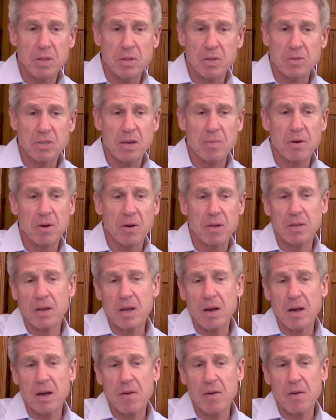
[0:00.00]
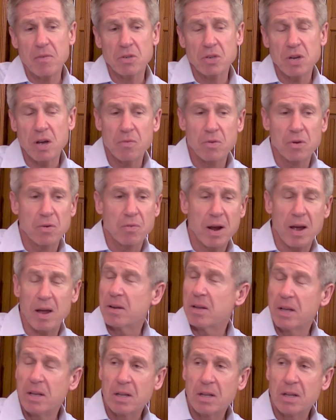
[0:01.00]
in the same area, the governor's hovered
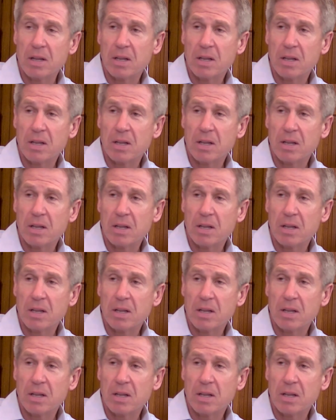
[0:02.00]
around